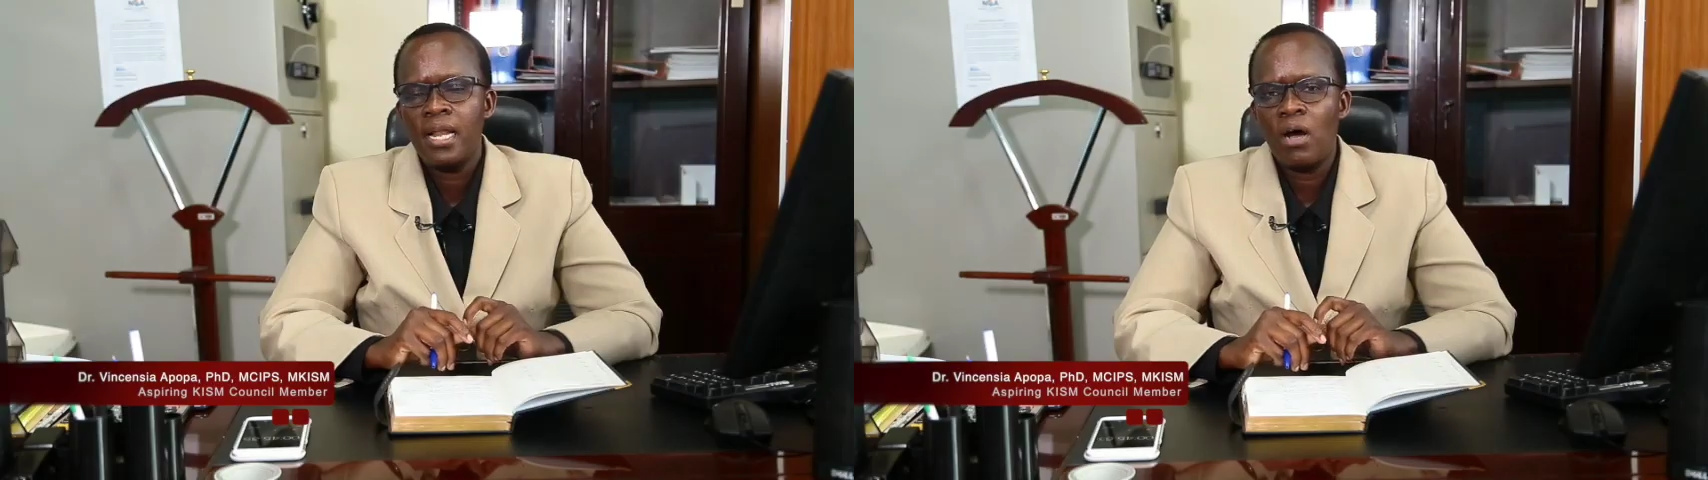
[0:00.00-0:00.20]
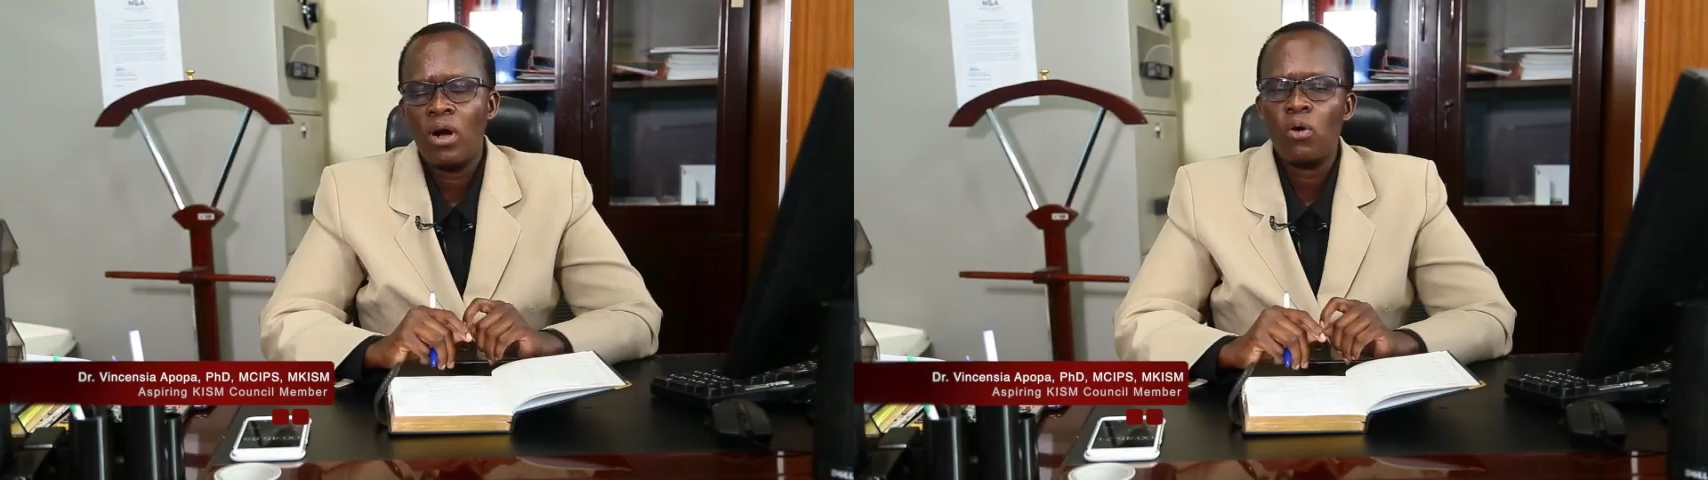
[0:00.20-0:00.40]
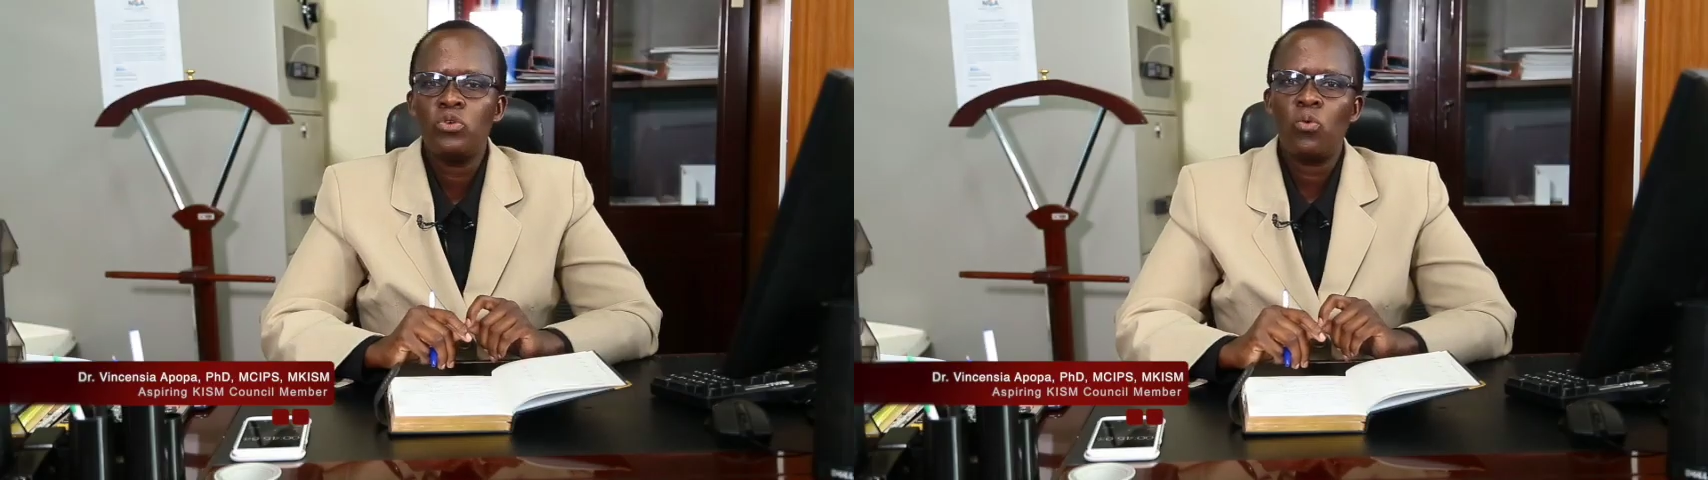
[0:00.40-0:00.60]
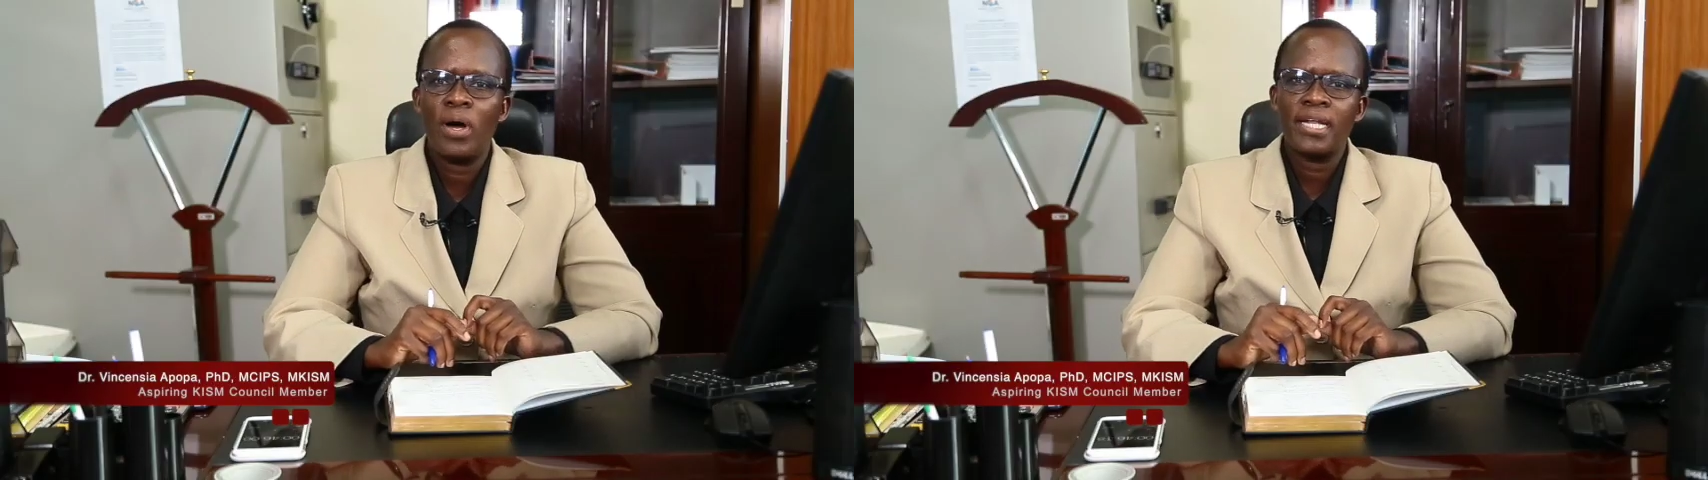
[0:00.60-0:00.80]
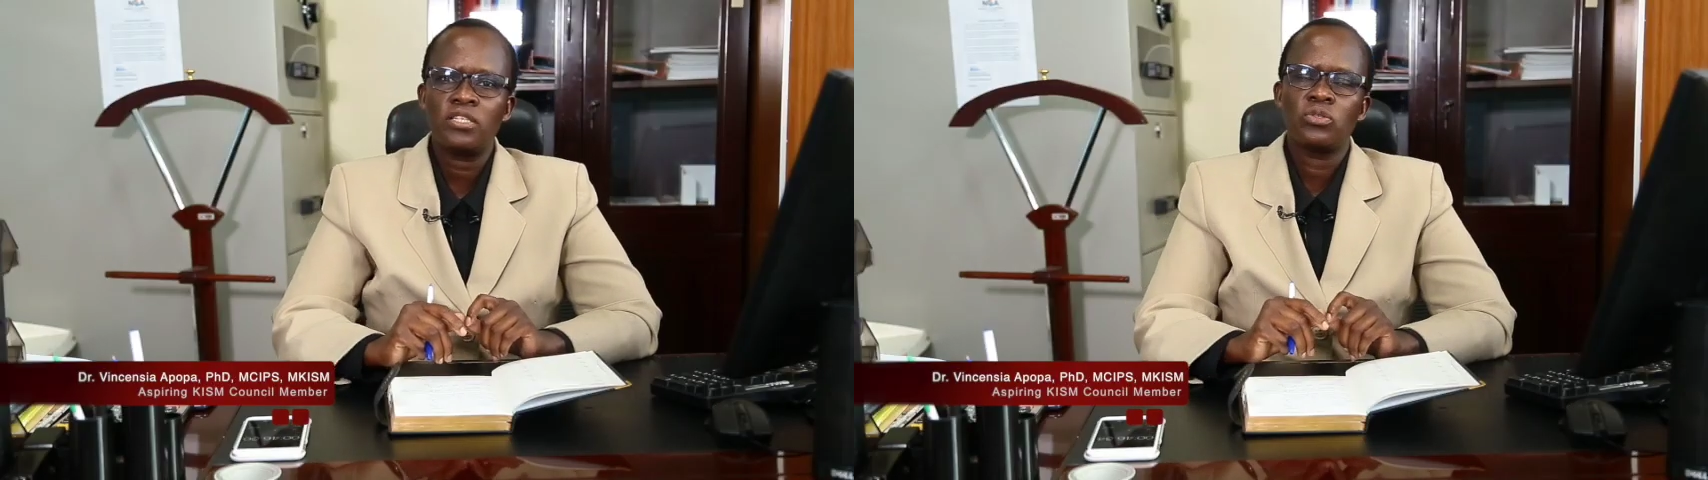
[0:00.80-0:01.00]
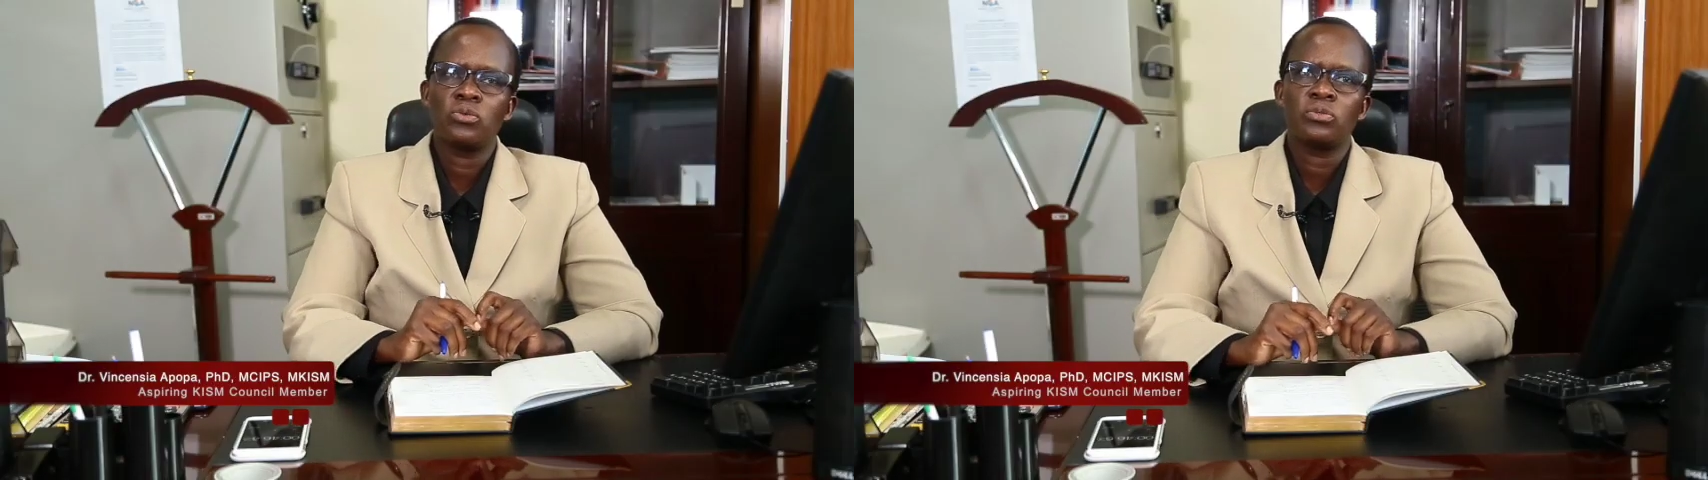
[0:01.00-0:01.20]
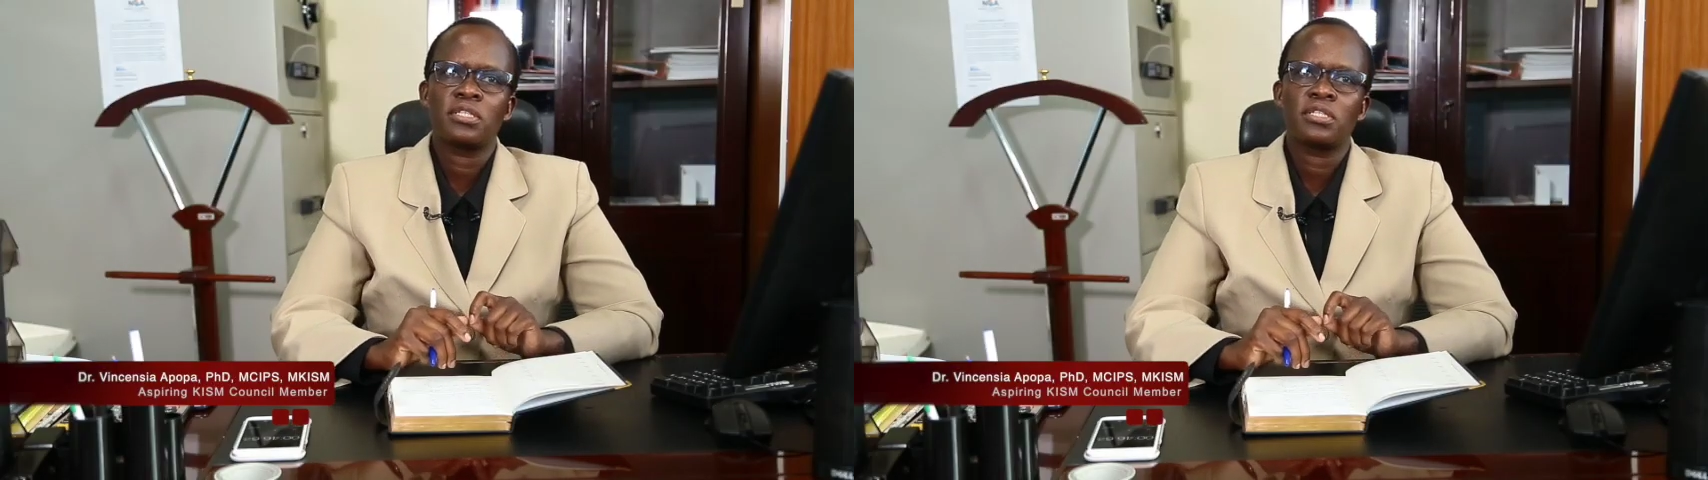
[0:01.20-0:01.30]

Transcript: Now, I would want to